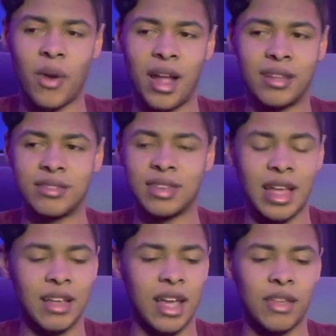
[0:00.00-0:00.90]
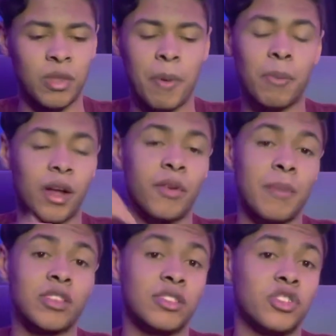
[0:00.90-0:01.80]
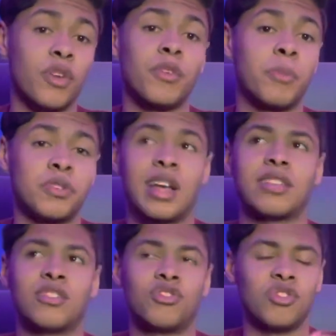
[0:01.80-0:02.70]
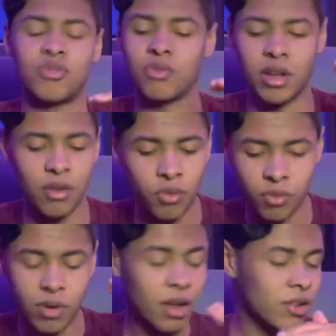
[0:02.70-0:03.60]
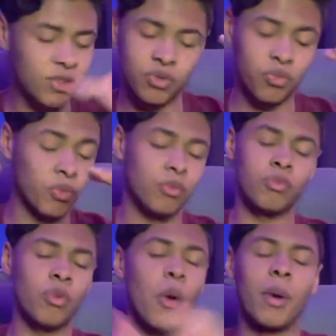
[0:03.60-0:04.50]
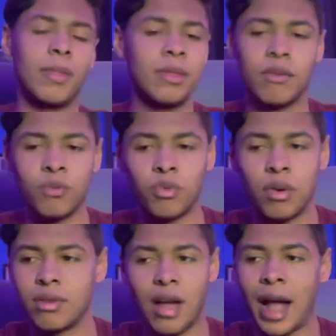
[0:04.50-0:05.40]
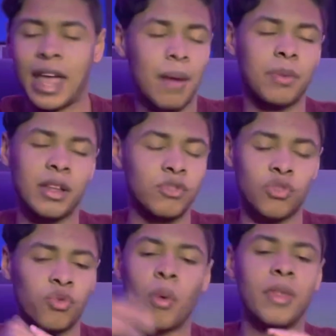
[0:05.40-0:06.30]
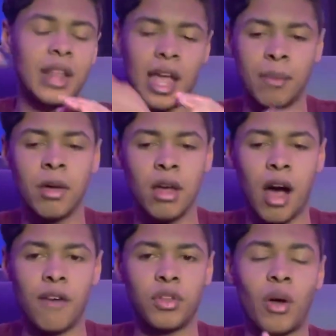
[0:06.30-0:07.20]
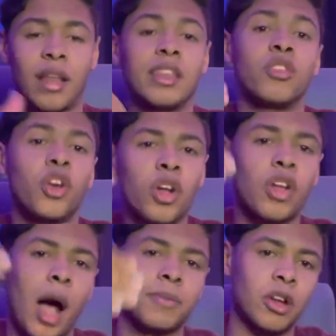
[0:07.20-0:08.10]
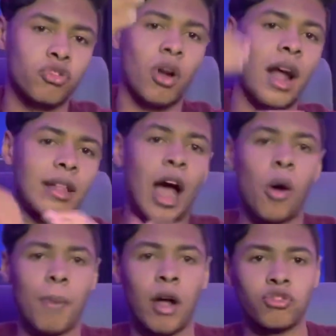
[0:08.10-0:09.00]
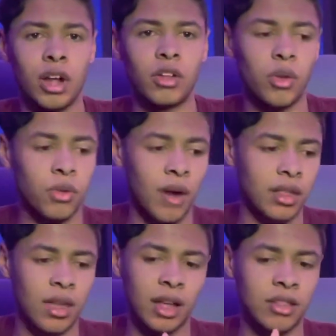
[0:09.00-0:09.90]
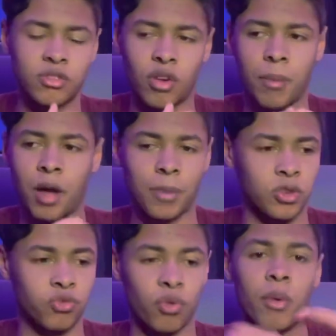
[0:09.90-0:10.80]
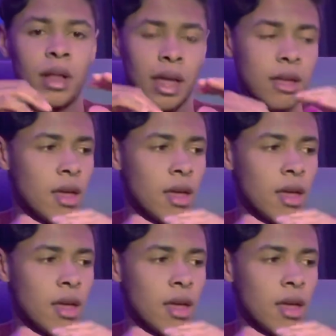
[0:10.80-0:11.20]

And it, it, the people that are meant to serve and protect us just, just ruin, I can't believe, just ruin the name of, you know, at least the good cops that are trying to help out and trying to do the right thing, and these corrupt cops just ruin it.